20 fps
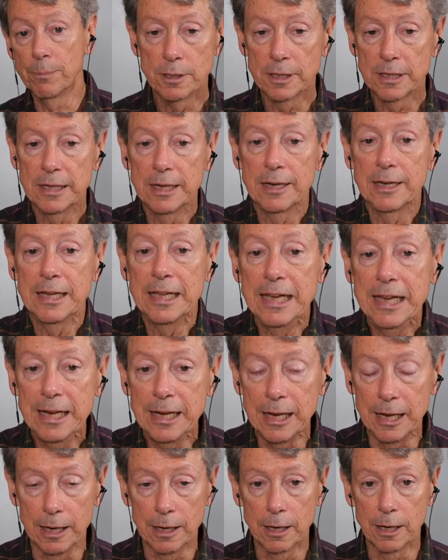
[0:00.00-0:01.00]
it's like a
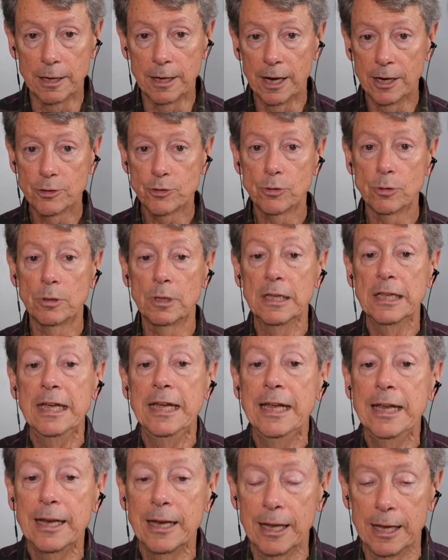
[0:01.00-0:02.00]
leaning a natural
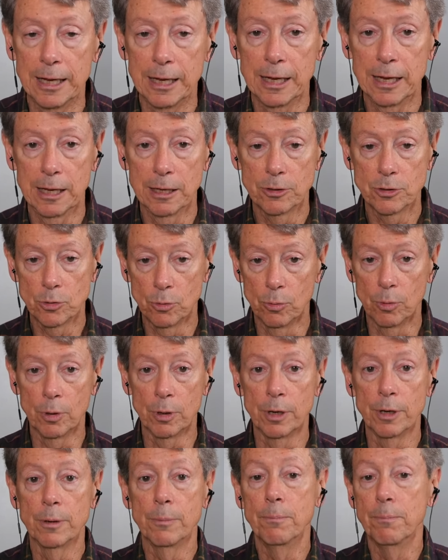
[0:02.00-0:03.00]
leaning
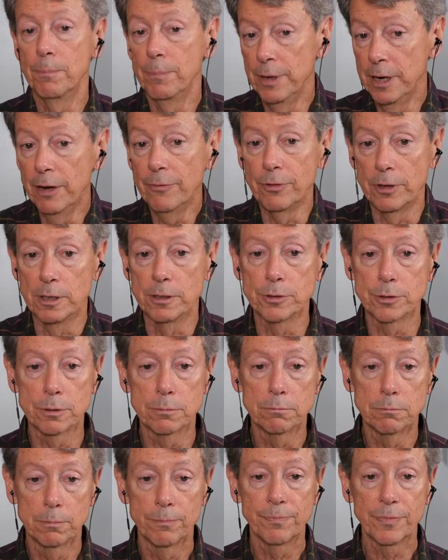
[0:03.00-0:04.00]
toward
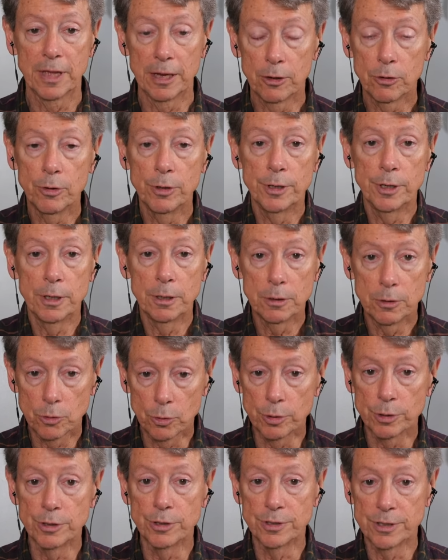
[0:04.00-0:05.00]
benevolence
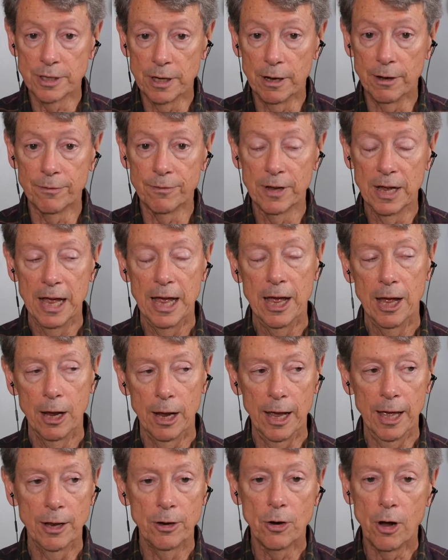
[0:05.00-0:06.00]
including toward yourself
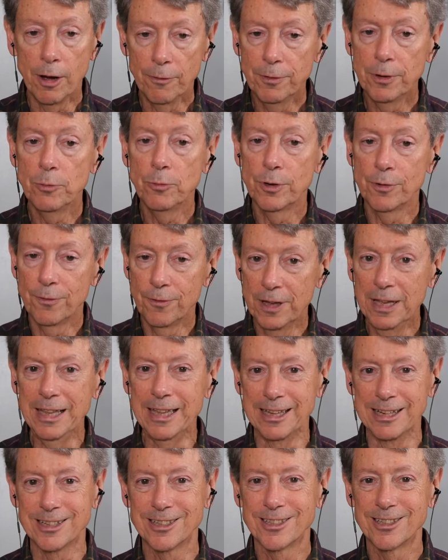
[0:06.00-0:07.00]
and often with
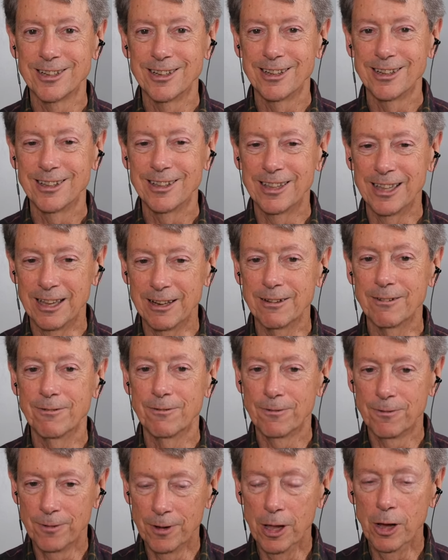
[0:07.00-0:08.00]
feelings that
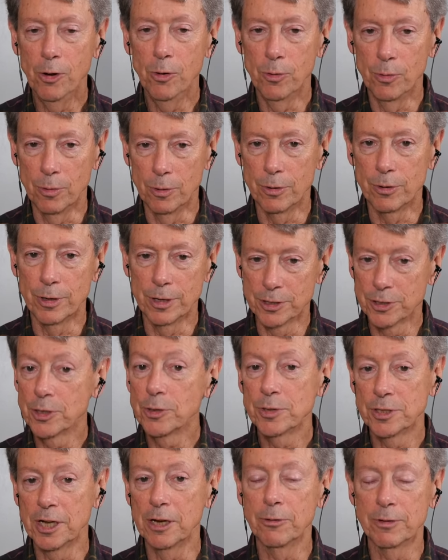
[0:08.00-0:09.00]
flow or
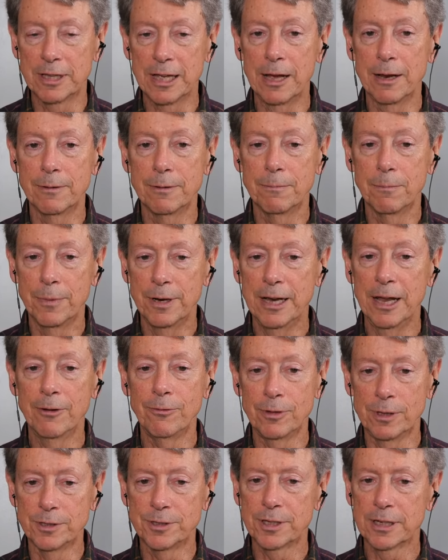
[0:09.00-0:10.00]
associate with that
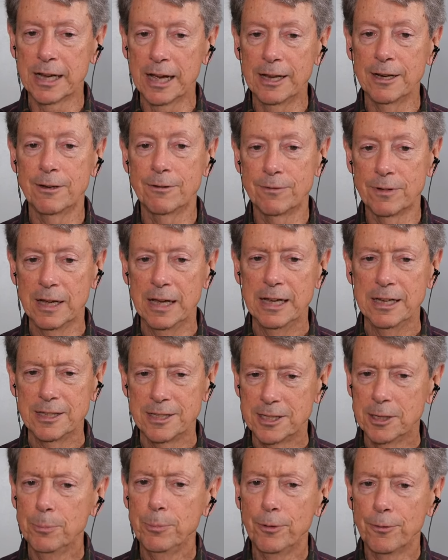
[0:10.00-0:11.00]
benevolence, a kind of
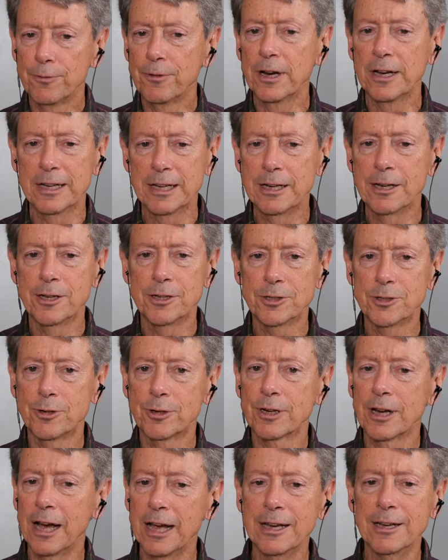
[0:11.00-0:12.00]
simple
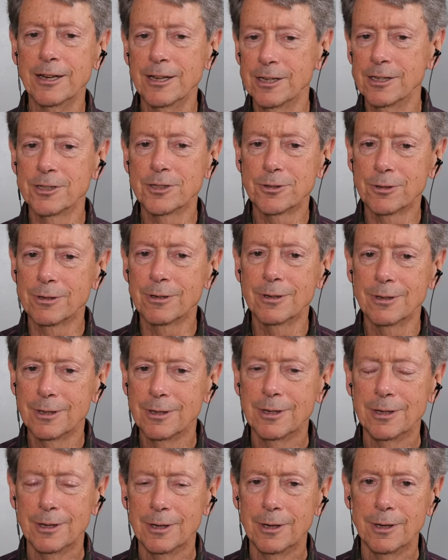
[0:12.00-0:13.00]
friendliness or kindness or